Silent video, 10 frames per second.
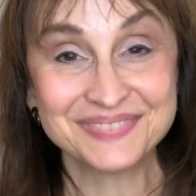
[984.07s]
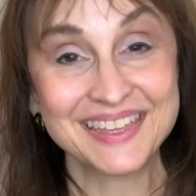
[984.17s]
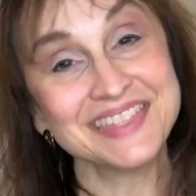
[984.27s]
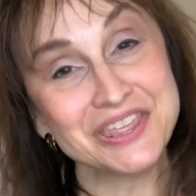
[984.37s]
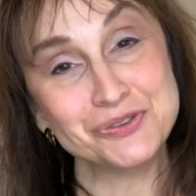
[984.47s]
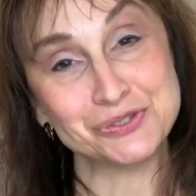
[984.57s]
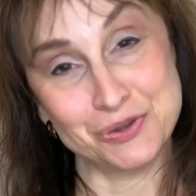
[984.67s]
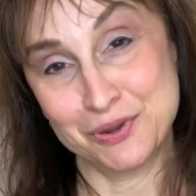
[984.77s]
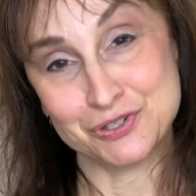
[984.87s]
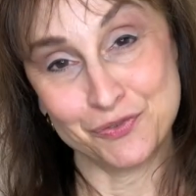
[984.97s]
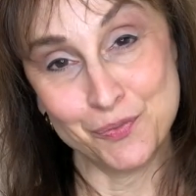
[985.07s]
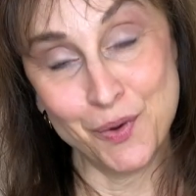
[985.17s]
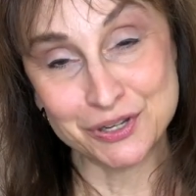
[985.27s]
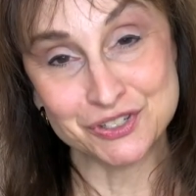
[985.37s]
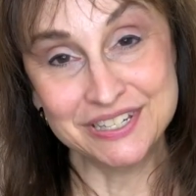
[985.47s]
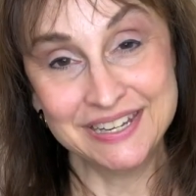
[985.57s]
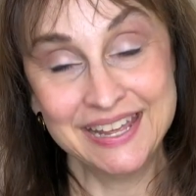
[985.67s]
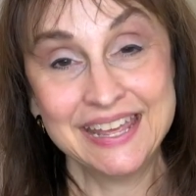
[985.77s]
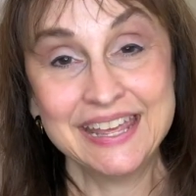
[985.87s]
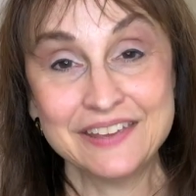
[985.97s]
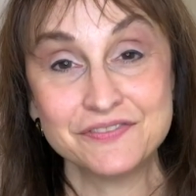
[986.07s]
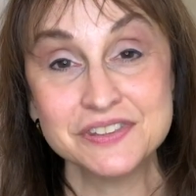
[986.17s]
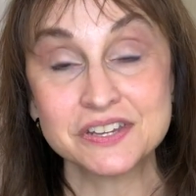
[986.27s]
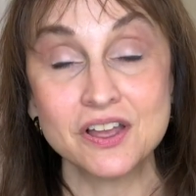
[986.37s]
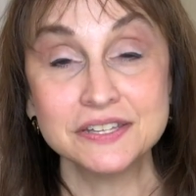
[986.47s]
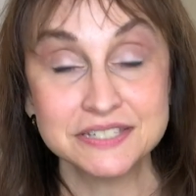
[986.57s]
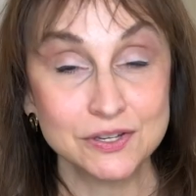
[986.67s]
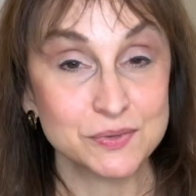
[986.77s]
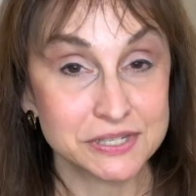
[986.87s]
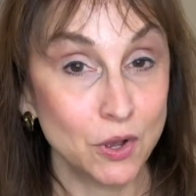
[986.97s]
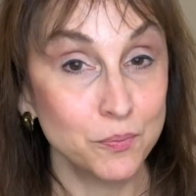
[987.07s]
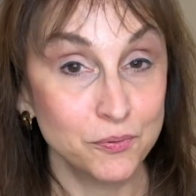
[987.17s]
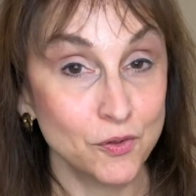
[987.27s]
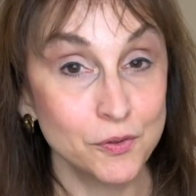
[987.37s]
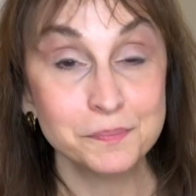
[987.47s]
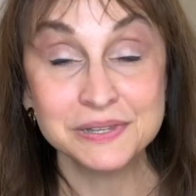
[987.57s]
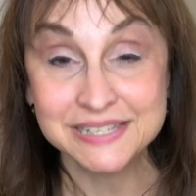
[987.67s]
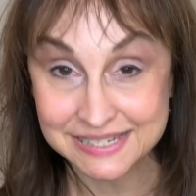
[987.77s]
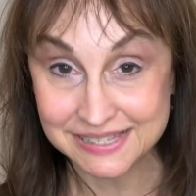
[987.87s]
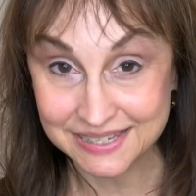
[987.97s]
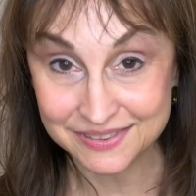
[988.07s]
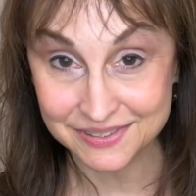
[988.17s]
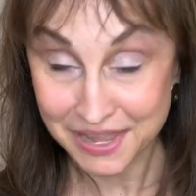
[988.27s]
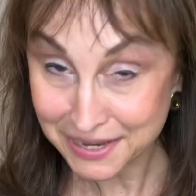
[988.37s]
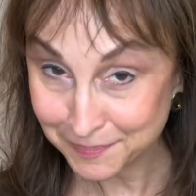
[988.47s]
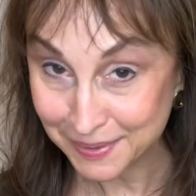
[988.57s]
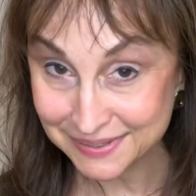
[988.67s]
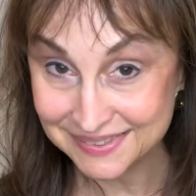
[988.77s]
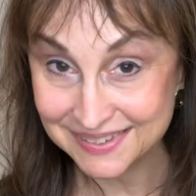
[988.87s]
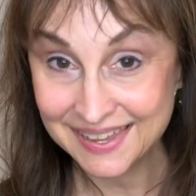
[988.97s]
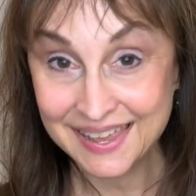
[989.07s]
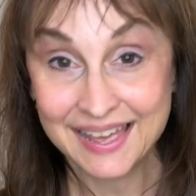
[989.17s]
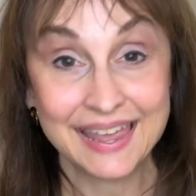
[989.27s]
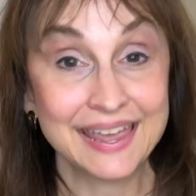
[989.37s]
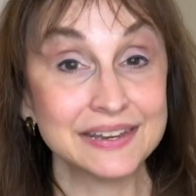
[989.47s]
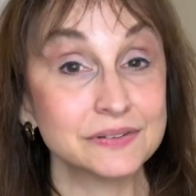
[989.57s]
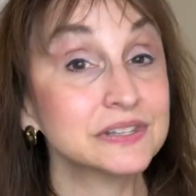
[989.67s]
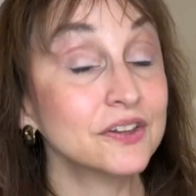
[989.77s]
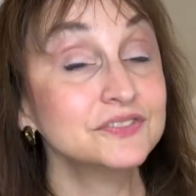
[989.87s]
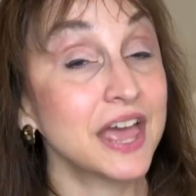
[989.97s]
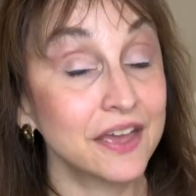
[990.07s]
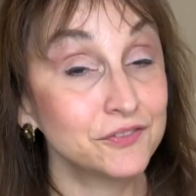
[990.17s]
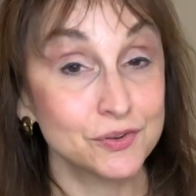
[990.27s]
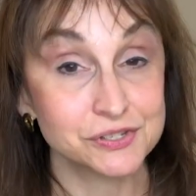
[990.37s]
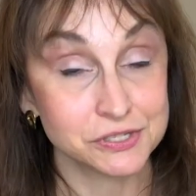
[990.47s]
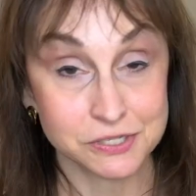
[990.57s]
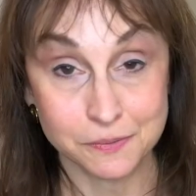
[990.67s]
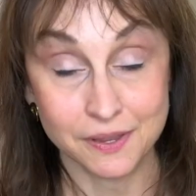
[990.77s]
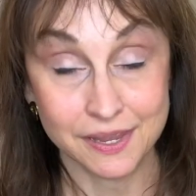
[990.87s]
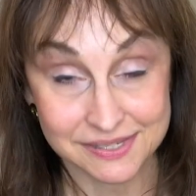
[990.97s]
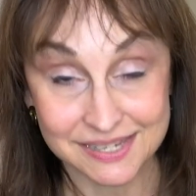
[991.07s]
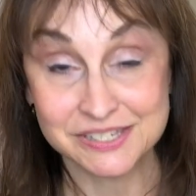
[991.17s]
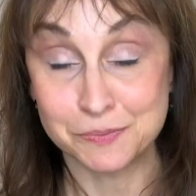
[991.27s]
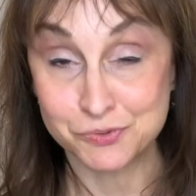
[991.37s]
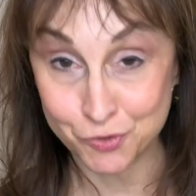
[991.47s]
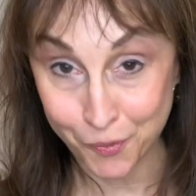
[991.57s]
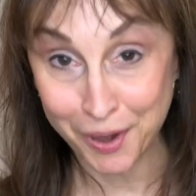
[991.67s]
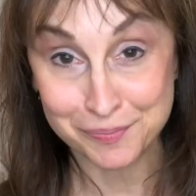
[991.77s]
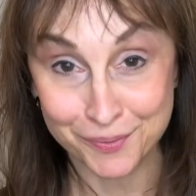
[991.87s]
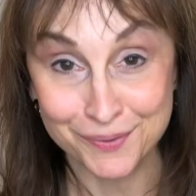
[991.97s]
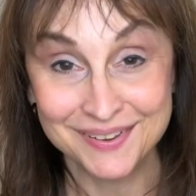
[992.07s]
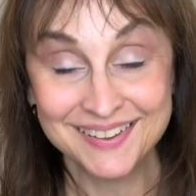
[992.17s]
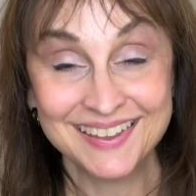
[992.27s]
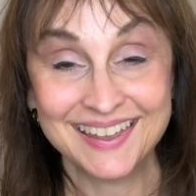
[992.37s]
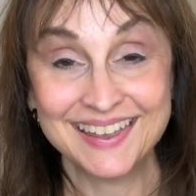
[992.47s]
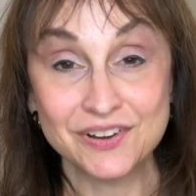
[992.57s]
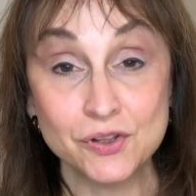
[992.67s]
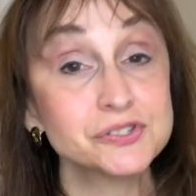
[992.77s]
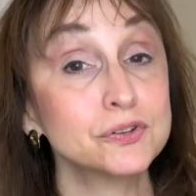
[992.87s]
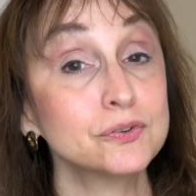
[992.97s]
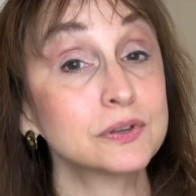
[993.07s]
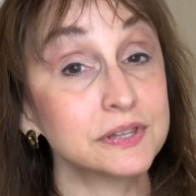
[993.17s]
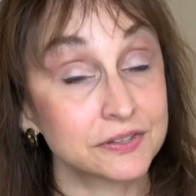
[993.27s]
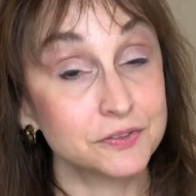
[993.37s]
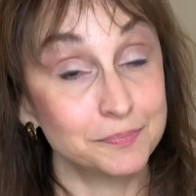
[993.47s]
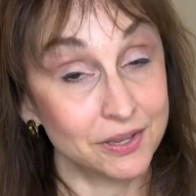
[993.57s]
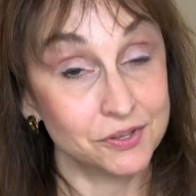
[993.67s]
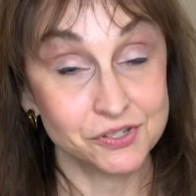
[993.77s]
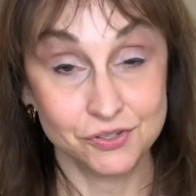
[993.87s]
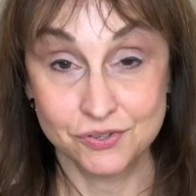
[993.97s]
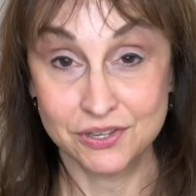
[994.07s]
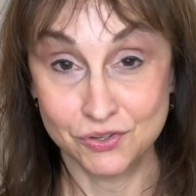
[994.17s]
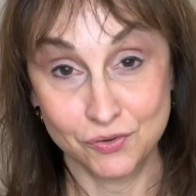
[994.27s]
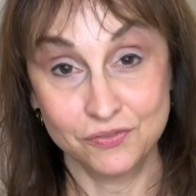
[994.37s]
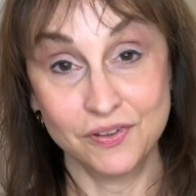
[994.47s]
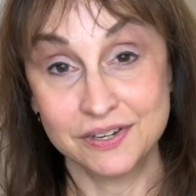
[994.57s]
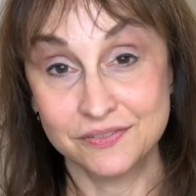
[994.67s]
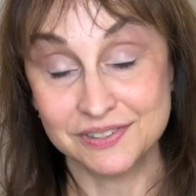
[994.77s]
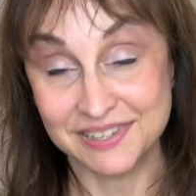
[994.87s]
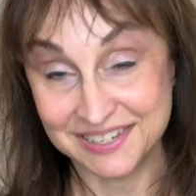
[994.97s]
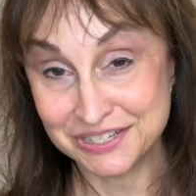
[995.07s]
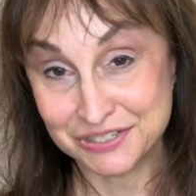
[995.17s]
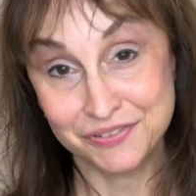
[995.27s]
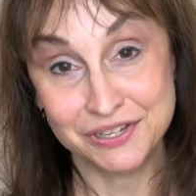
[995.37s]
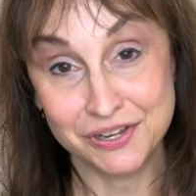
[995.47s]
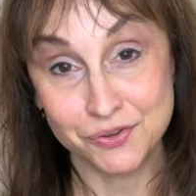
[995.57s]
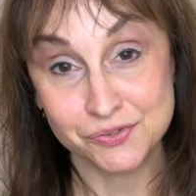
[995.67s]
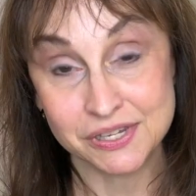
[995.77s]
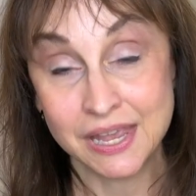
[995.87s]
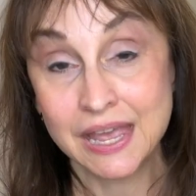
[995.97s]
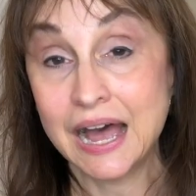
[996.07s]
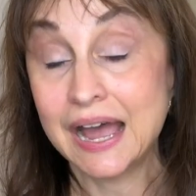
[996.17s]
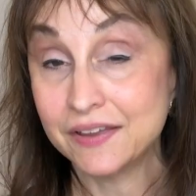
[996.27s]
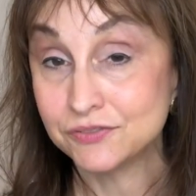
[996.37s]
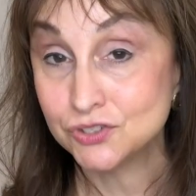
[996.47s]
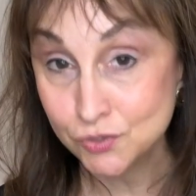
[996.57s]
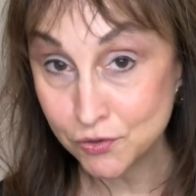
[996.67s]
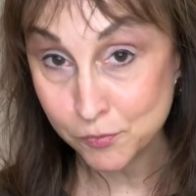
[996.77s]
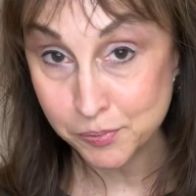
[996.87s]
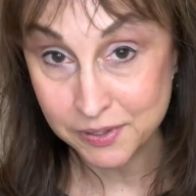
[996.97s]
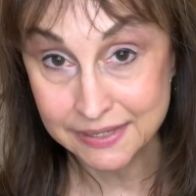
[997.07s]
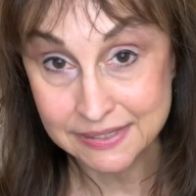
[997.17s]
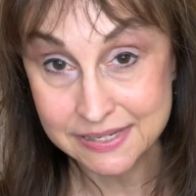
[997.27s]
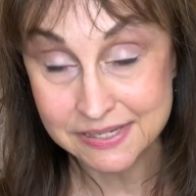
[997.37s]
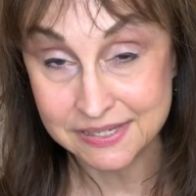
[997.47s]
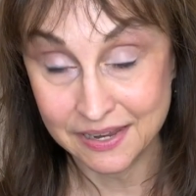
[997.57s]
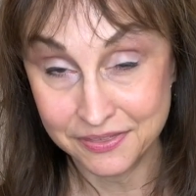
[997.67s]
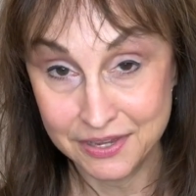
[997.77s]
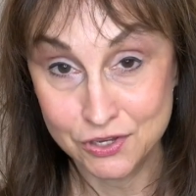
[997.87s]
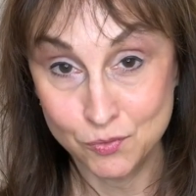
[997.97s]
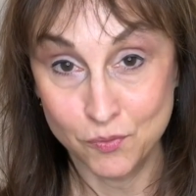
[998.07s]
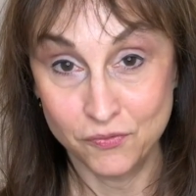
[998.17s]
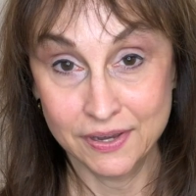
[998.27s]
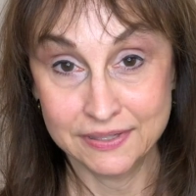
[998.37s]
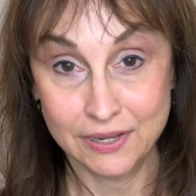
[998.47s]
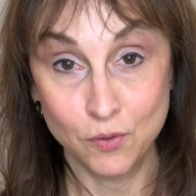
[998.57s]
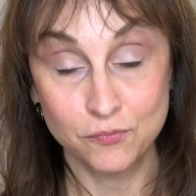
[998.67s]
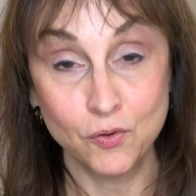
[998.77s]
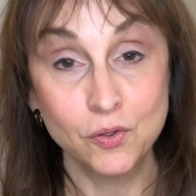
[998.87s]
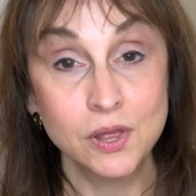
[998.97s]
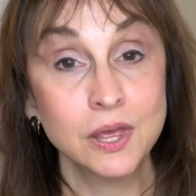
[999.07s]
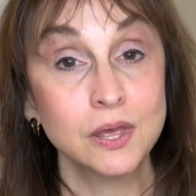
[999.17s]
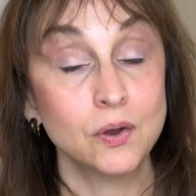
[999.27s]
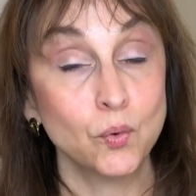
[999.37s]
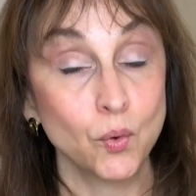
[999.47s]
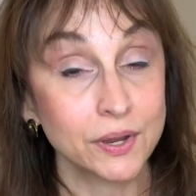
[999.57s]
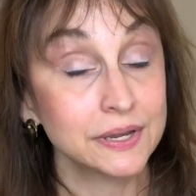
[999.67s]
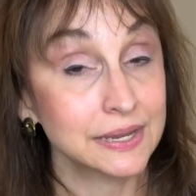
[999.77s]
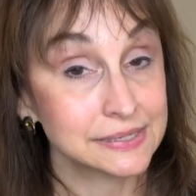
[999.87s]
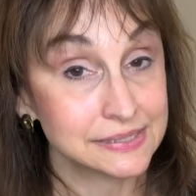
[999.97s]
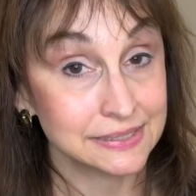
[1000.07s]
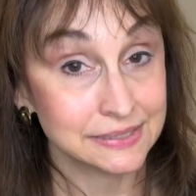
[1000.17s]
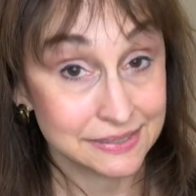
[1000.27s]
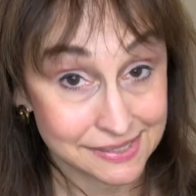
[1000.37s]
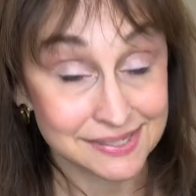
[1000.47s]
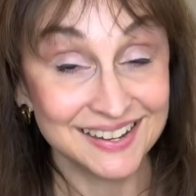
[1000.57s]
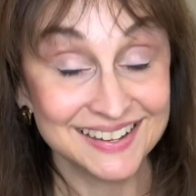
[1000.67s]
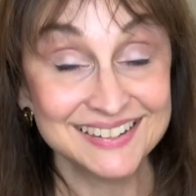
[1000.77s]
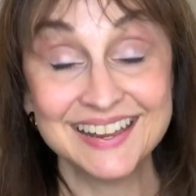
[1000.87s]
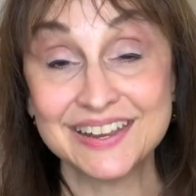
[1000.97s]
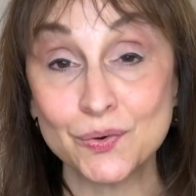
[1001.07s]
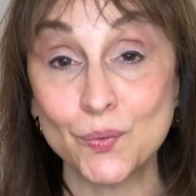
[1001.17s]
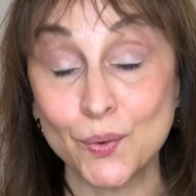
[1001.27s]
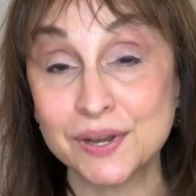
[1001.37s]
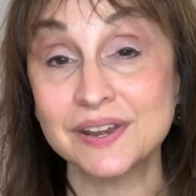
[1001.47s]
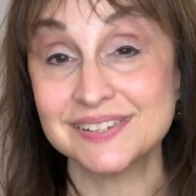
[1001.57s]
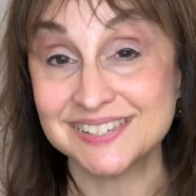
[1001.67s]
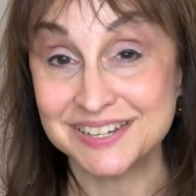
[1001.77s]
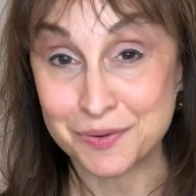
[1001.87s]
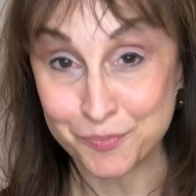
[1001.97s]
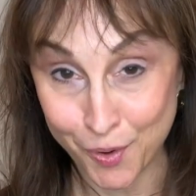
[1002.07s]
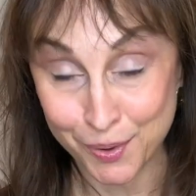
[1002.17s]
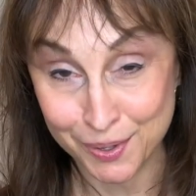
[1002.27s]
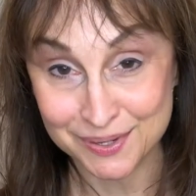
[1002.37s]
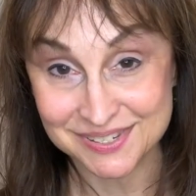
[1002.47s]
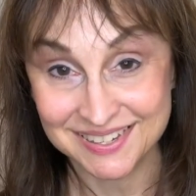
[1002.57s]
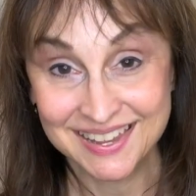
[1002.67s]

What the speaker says: Thank you so much for watching. If this content was helpful, please click the like button, and I'd love to have you as a subscriber, and also click the bell so you get notified of the latest videos. I have 2 other playlists that I think you will find helpful: organizing design and organizing products.